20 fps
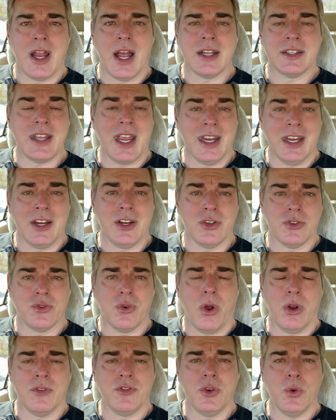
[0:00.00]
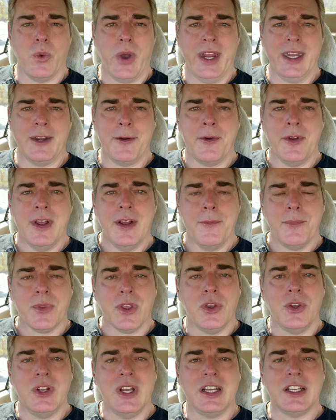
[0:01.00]
taking control of your weight,
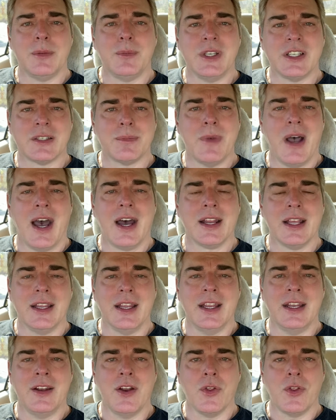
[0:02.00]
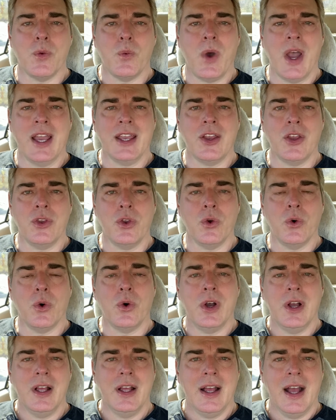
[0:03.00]
you need to be smarter in the way your
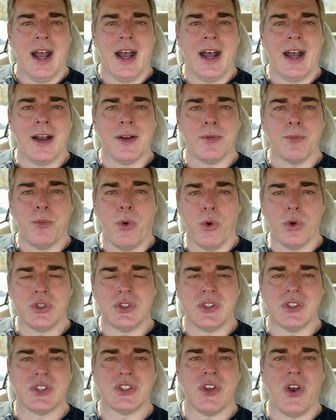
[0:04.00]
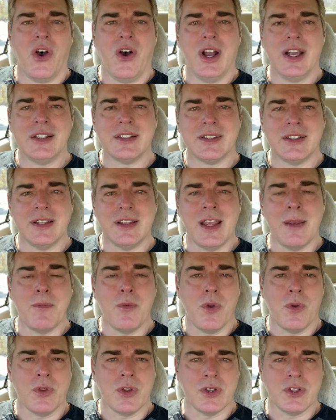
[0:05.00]
portion size,
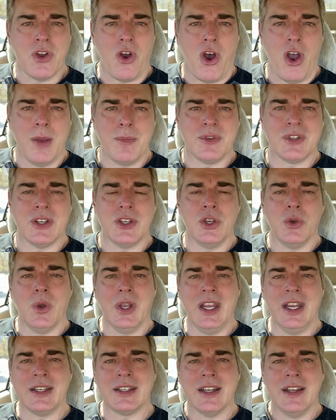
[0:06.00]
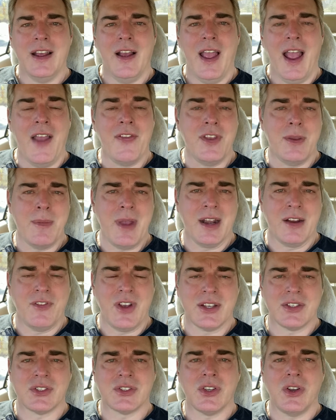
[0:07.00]
the times that you eat, and the amount of
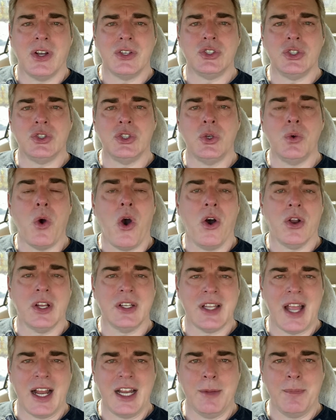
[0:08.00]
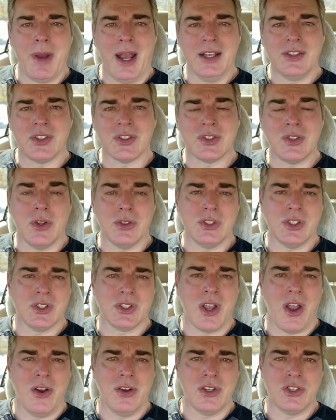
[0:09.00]
exercise you do on a daily basis, not just
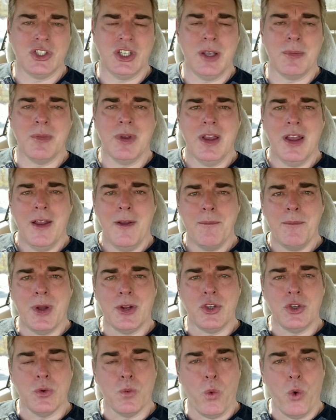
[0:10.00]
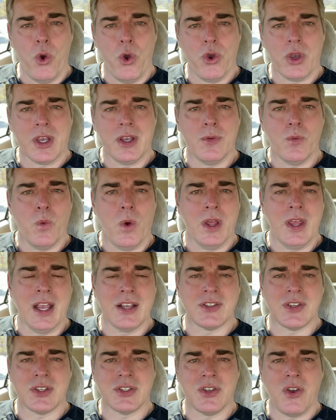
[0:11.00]
going to gym, but your work,
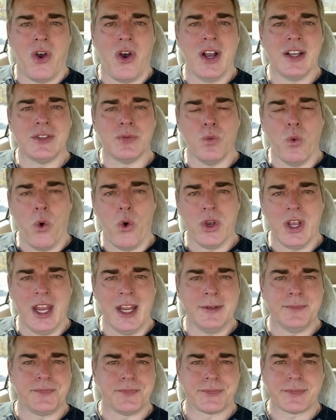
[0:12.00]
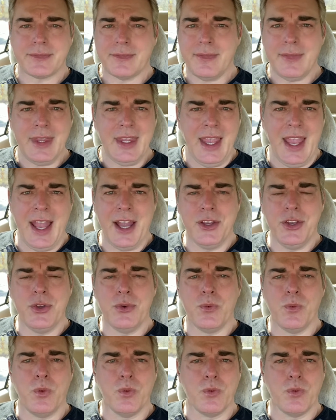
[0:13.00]
exercise, walking, how you